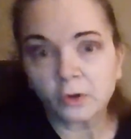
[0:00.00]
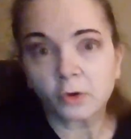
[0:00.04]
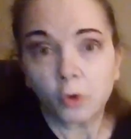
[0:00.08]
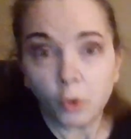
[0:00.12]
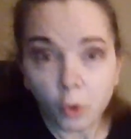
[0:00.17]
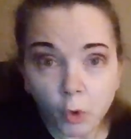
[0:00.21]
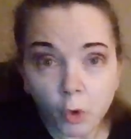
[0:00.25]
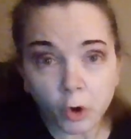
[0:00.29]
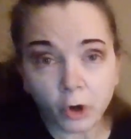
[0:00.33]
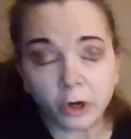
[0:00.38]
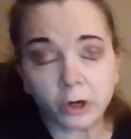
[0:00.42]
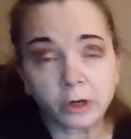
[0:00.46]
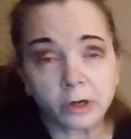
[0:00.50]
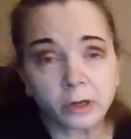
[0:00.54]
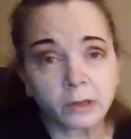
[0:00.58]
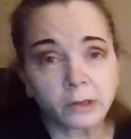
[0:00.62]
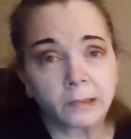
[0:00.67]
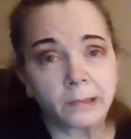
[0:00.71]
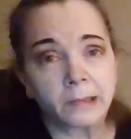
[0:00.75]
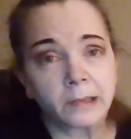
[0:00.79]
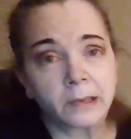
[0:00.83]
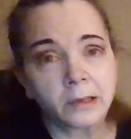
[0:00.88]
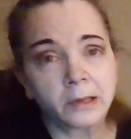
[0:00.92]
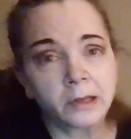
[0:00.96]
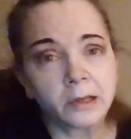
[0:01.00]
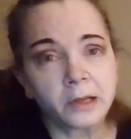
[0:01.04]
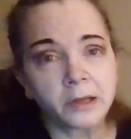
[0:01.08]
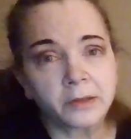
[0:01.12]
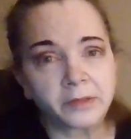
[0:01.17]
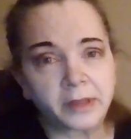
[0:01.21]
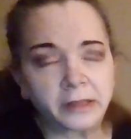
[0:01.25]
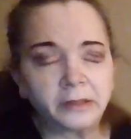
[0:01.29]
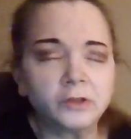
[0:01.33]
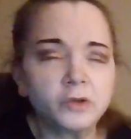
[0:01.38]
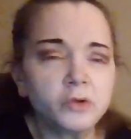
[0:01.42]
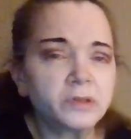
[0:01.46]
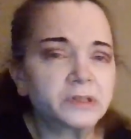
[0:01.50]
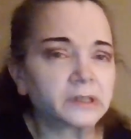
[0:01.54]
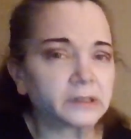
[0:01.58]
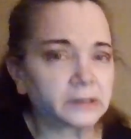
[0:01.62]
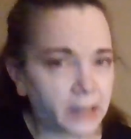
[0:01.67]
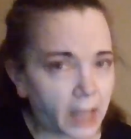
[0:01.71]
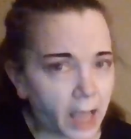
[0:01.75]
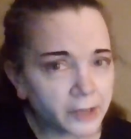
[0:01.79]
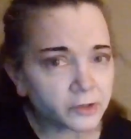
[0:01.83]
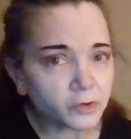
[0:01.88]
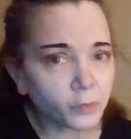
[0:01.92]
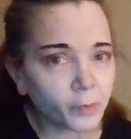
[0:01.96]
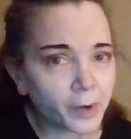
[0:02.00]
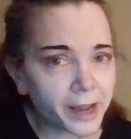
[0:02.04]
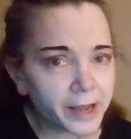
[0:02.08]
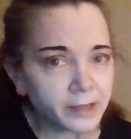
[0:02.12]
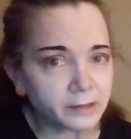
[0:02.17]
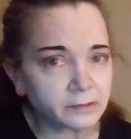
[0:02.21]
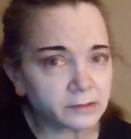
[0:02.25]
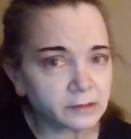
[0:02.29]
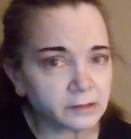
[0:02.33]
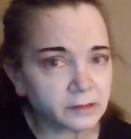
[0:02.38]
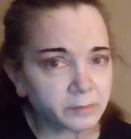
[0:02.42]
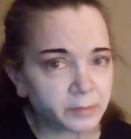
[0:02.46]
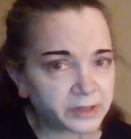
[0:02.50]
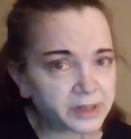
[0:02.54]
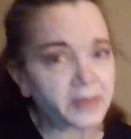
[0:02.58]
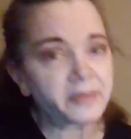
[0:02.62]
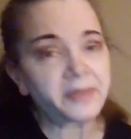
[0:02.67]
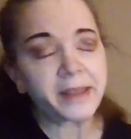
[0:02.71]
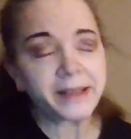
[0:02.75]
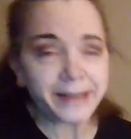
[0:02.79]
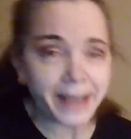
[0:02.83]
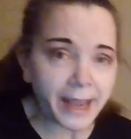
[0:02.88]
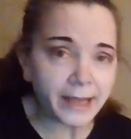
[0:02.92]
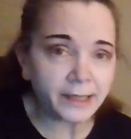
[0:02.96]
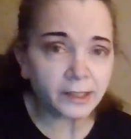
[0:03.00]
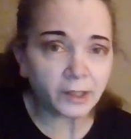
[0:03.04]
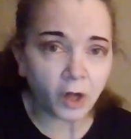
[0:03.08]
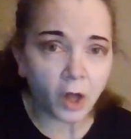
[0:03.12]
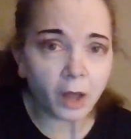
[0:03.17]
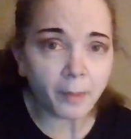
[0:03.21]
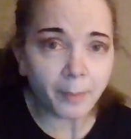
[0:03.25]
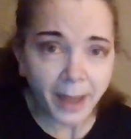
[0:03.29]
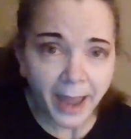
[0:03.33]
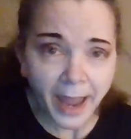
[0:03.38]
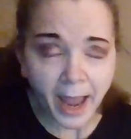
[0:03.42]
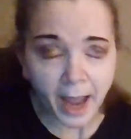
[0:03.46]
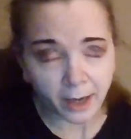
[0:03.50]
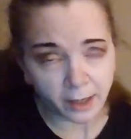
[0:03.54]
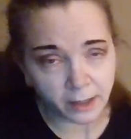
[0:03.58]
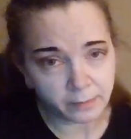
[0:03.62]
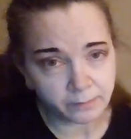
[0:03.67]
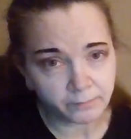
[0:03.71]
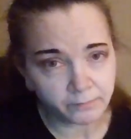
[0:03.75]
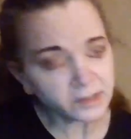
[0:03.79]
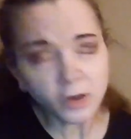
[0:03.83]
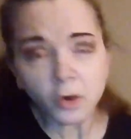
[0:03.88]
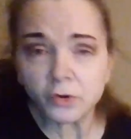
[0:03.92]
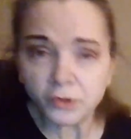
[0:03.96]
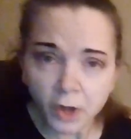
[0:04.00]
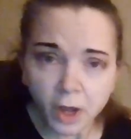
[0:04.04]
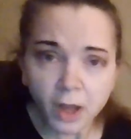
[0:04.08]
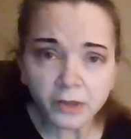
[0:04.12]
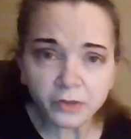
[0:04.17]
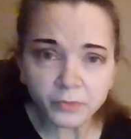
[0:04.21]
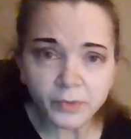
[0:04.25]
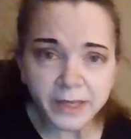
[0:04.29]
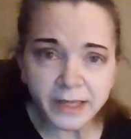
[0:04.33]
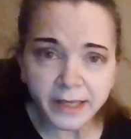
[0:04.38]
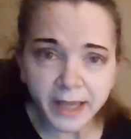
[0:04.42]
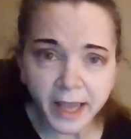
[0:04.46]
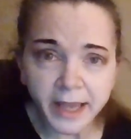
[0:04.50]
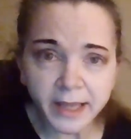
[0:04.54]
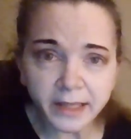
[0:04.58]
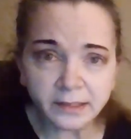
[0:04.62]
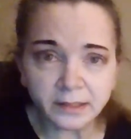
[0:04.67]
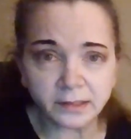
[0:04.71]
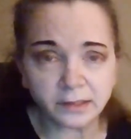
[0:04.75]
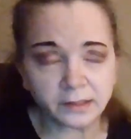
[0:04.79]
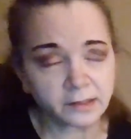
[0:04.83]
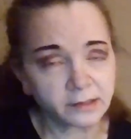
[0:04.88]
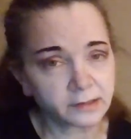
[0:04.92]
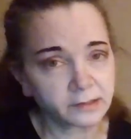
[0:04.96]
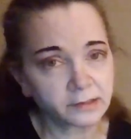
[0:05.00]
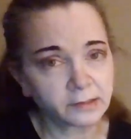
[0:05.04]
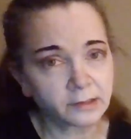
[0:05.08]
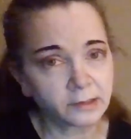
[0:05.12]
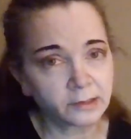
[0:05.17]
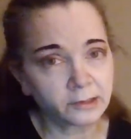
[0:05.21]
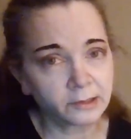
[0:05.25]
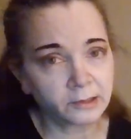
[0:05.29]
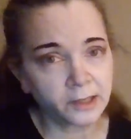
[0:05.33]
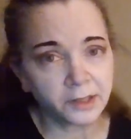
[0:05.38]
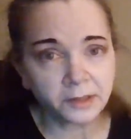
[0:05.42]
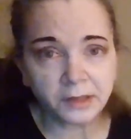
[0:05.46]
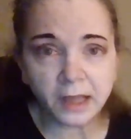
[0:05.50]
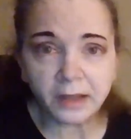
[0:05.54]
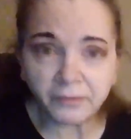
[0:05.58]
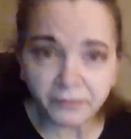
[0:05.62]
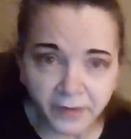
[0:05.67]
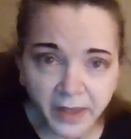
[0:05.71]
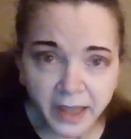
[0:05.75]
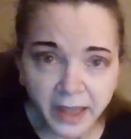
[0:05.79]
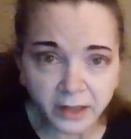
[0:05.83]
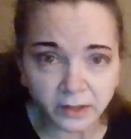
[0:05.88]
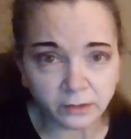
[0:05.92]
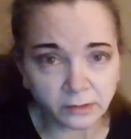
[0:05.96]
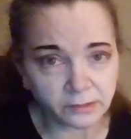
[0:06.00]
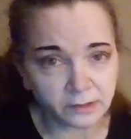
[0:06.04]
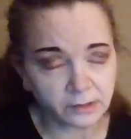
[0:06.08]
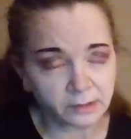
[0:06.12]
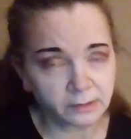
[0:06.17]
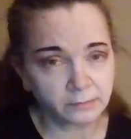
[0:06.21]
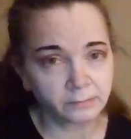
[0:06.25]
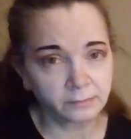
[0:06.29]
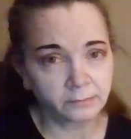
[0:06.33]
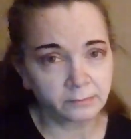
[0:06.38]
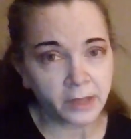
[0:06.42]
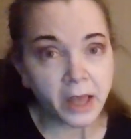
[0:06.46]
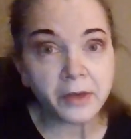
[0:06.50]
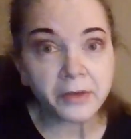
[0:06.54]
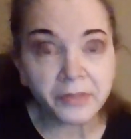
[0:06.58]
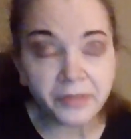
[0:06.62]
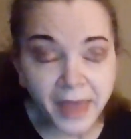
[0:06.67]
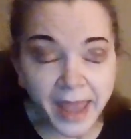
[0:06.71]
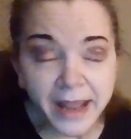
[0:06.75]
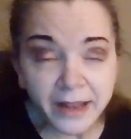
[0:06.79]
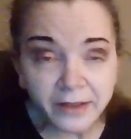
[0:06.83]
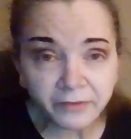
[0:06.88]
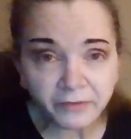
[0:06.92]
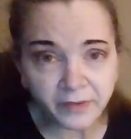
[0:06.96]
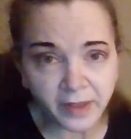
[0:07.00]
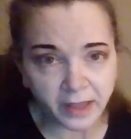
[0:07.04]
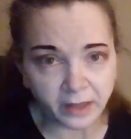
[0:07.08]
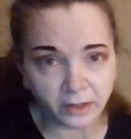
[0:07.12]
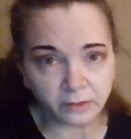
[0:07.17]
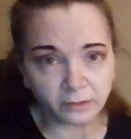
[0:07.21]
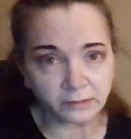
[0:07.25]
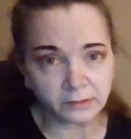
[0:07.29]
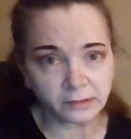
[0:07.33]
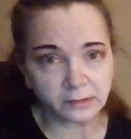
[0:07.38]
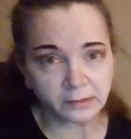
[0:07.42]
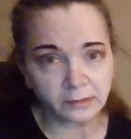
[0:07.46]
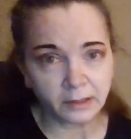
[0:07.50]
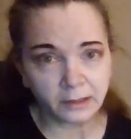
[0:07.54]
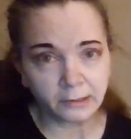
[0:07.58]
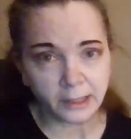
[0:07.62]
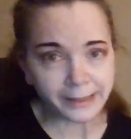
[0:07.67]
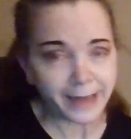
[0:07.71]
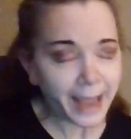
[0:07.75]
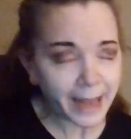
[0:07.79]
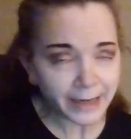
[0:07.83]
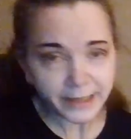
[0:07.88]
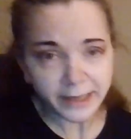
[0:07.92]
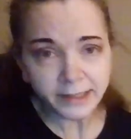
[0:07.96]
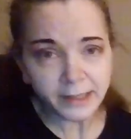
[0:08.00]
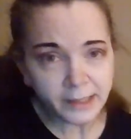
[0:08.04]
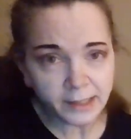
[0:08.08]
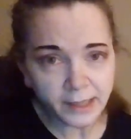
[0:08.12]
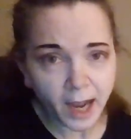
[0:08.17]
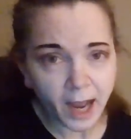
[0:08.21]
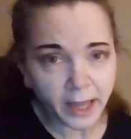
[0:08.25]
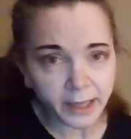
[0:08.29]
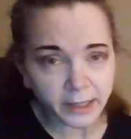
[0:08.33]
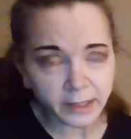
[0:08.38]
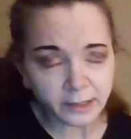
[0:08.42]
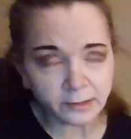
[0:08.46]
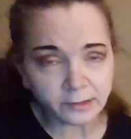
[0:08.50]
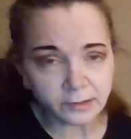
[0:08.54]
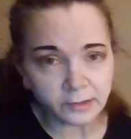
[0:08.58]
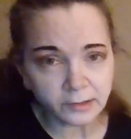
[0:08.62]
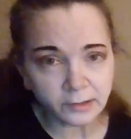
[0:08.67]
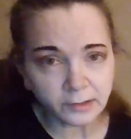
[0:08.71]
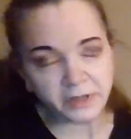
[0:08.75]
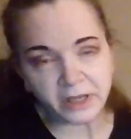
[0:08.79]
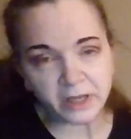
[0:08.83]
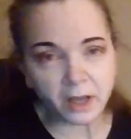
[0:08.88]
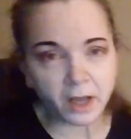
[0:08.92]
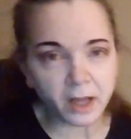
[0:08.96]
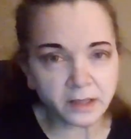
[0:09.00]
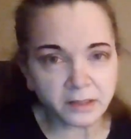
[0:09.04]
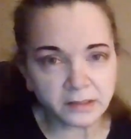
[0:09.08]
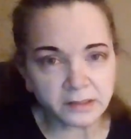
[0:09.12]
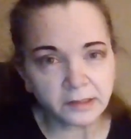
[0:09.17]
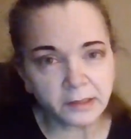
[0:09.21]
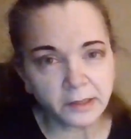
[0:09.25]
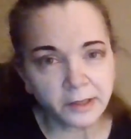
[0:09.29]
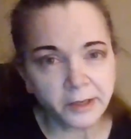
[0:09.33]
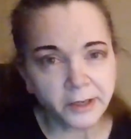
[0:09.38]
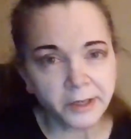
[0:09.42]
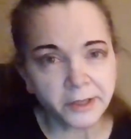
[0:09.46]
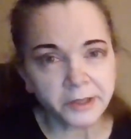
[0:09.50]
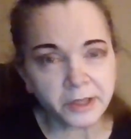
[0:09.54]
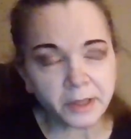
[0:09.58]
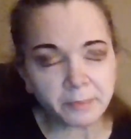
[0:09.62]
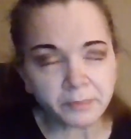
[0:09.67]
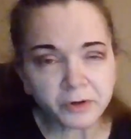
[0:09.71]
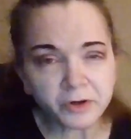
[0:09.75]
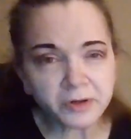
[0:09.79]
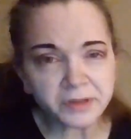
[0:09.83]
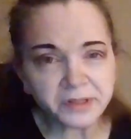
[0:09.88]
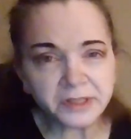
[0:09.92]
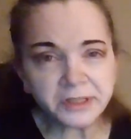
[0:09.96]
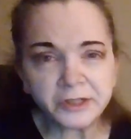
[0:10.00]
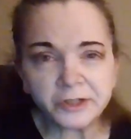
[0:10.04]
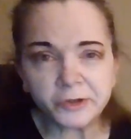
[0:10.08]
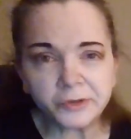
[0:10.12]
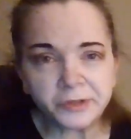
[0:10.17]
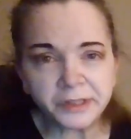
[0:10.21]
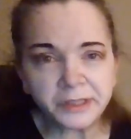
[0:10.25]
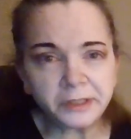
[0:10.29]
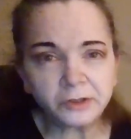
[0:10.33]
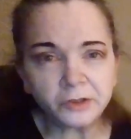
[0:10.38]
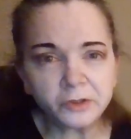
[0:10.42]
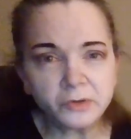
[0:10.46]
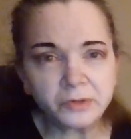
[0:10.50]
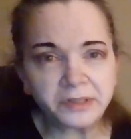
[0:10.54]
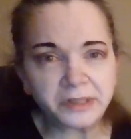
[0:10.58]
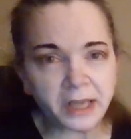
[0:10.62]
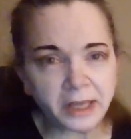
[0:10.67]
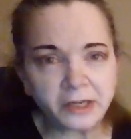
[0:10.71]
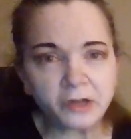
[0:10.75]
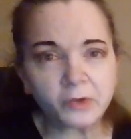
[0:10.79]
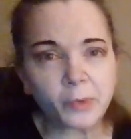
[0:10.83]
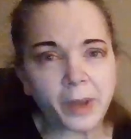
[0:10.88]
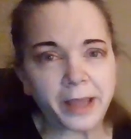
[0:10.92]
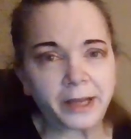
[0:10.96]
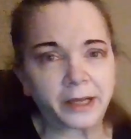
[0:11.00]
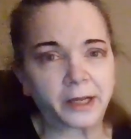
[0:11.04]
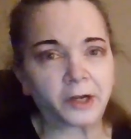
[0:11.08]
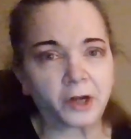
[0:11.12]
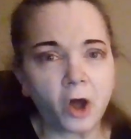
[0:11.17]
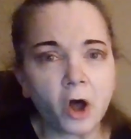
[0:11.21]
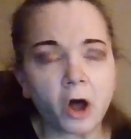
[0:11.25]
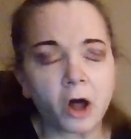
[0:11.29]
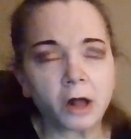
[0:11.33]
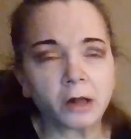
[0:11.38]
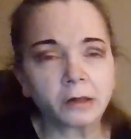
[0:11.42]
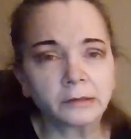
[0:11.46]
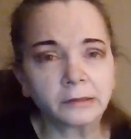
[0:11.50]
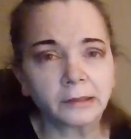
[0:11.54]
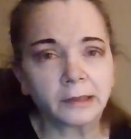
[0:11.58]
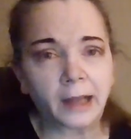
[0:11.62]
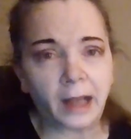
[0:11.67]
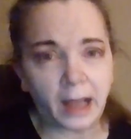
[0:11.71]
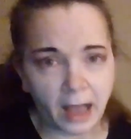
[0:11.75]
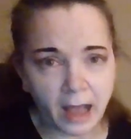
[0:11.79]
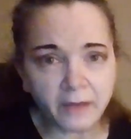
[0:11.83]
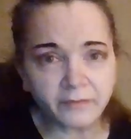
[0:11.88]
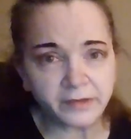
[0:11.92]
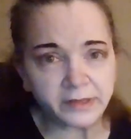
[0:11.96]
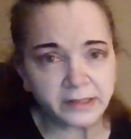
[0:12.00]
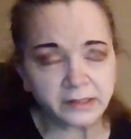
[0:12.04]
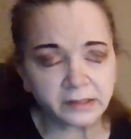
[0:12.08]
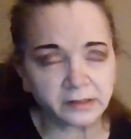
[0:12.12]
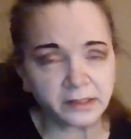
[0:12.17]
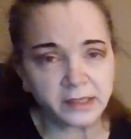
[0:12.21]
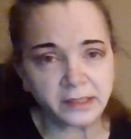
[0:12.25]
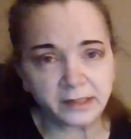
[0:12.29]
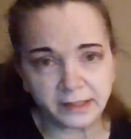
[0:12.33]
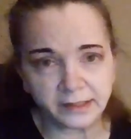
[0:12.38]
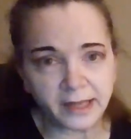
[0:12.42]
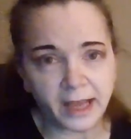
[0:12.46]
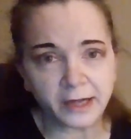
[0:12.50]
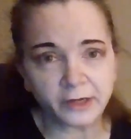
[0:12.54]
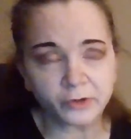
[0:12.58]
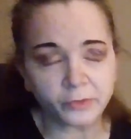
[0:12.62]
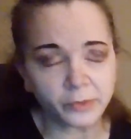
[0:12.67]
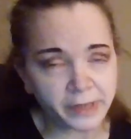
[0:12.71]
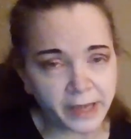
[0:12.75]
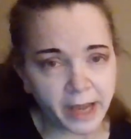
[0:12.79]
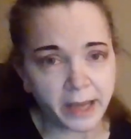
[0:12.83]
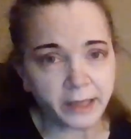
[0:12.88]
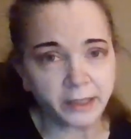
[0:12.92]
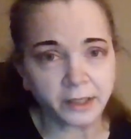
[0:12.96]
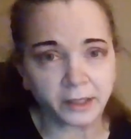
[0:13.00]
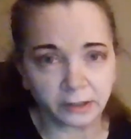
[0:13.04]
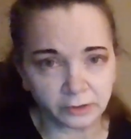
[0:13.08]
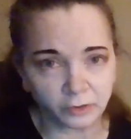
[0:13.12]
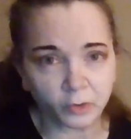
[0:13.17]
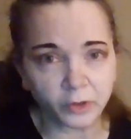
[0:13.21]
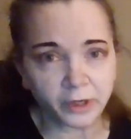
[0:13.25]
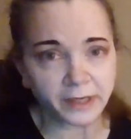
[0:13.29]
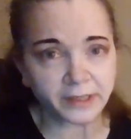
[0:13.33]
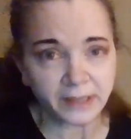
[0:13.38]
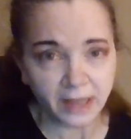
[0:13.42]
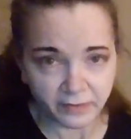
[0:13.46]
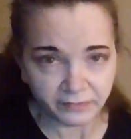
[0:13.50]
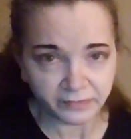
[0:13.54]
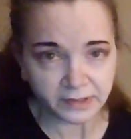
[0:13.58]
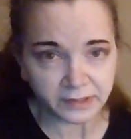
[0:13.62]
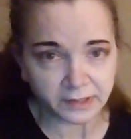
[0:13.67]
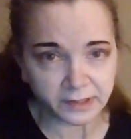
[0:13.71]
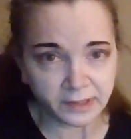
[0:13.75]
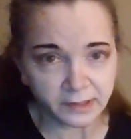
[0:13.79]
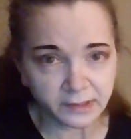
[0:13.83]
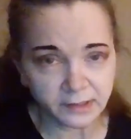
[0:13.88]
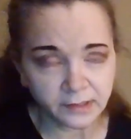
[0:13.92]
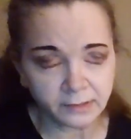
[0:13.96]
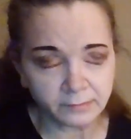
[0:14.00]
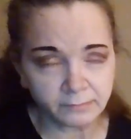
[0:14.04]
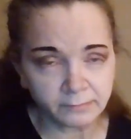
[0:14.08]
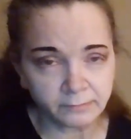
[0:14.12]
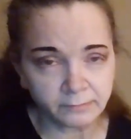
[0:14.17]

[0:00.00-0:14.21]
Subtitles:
Or they lose a lot of weight, but then they gain it all back. So in all 3 cases, they failed. They failed, not any diet, because the person who didn't lose any weight at all obviously did not create a caloric deficit.